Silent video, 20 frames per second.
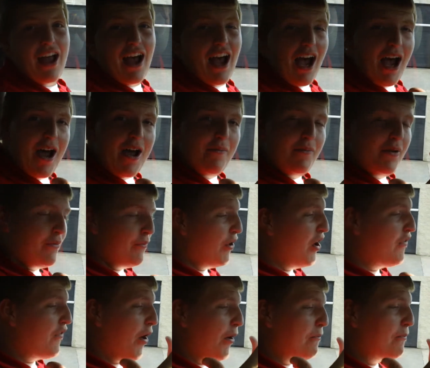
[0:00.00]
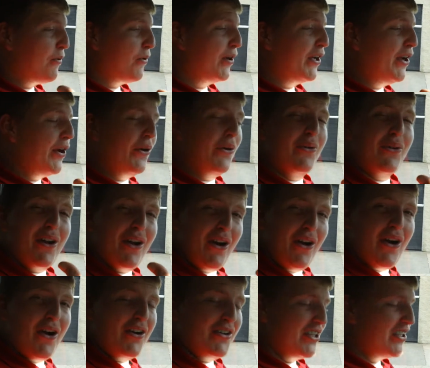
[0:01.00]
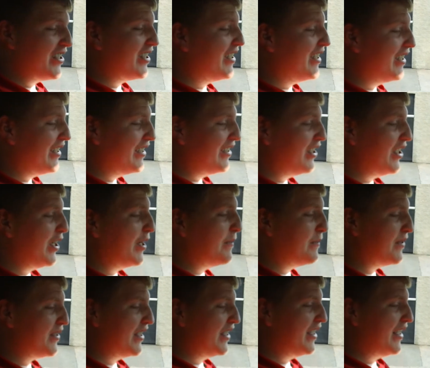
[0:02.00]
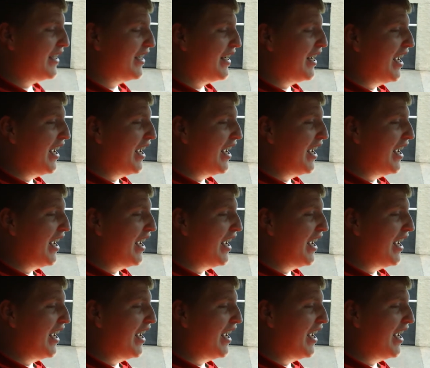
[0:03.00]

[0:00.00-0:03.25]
I am in one of our pre-owned cars. This is a GMC.